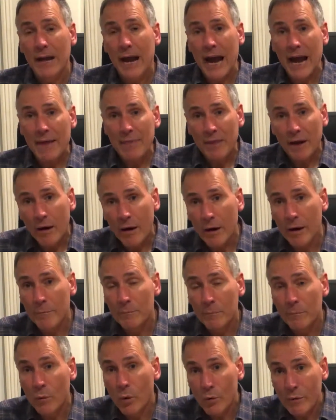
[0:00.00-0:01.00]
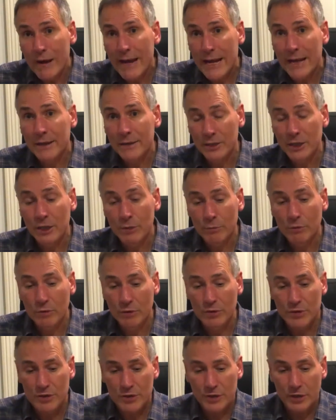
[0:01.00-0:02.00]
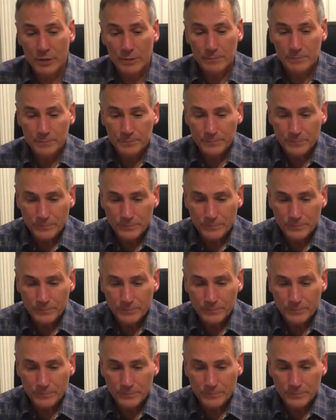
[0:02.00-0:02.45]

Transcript: and the more air you will consume.